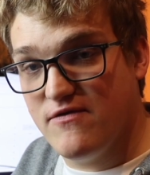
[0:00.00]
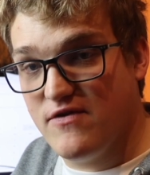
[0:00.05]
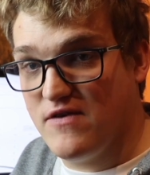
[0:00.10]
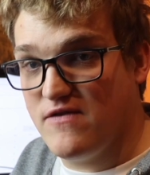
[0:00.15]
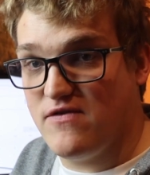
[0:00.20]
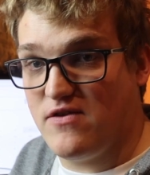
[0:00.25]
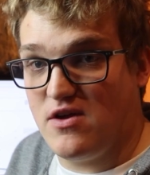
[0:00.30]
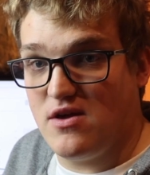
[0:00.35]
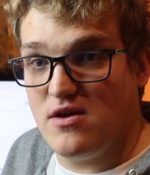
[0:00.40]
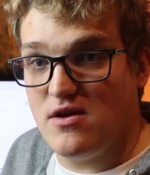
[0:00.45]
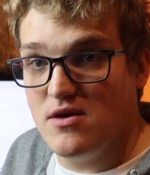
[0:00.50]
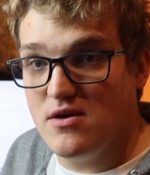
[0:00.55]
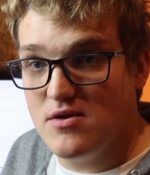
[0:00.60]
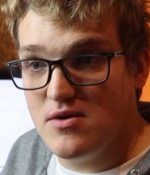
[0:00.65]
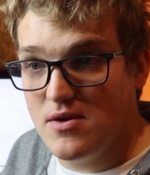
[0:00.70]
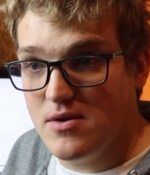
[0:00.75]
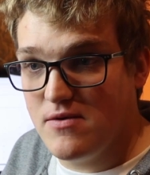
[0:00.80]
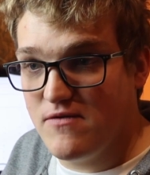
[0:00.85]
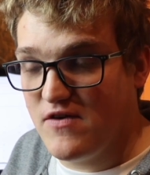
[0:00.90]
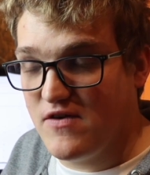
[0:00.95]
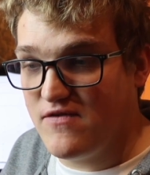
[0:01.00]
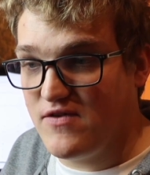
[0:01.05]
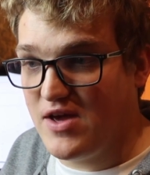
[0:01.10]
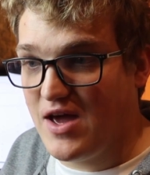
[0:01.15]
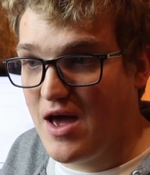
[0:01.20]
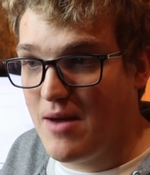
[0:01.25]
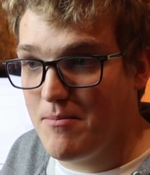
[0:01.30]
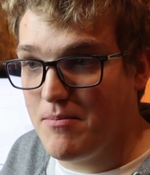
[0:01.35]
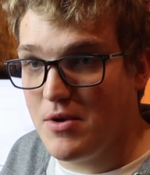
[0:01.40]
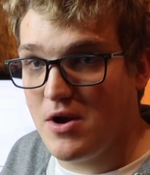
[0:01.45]
50
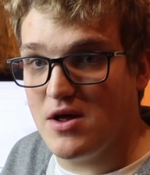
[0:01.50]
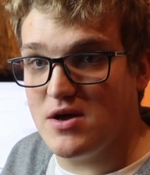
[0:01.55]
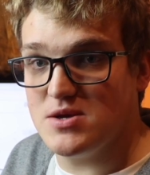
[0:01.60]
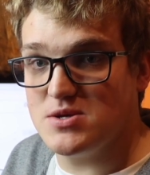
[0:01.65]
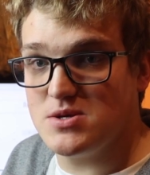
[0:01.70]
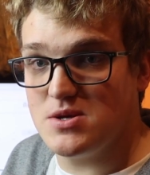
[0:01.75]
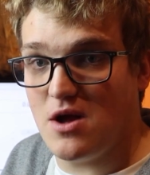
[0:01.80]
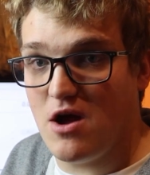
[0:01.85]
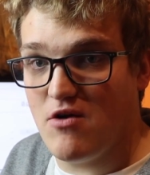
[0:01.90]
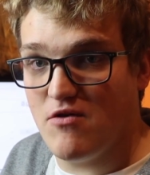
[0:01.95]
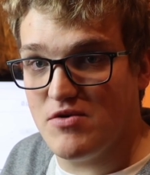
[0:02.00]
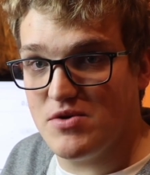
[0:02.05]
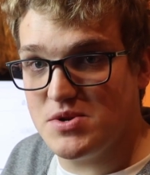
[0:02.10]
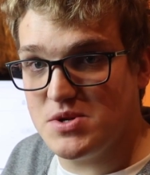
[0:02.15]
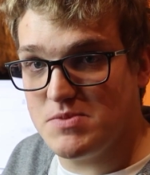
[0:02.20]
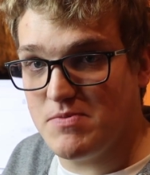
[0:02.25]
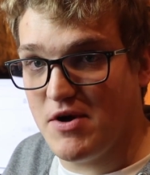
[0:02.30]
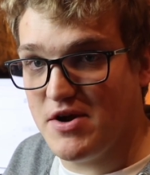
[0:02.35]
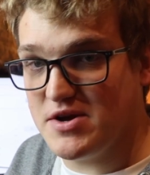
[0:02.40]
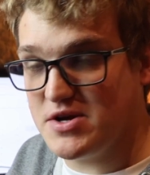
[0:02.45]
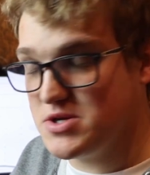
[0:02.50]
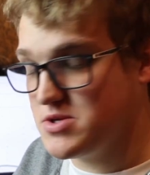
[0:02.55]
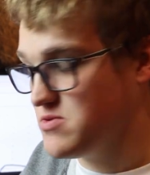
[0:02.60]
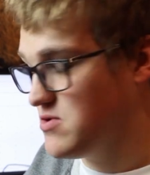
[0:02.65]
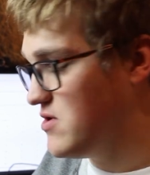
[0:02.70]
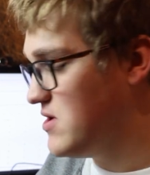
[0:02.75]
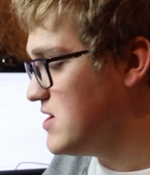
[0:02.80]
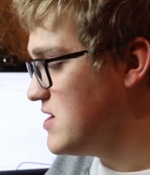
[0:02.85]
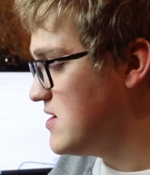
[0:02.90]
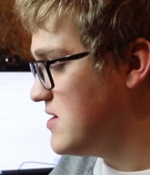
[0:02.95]
amp plus current spikes
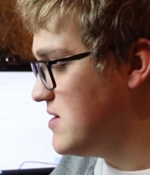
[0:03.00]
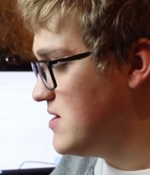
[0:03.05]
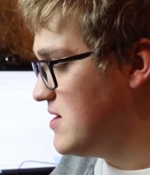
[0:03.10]
through it.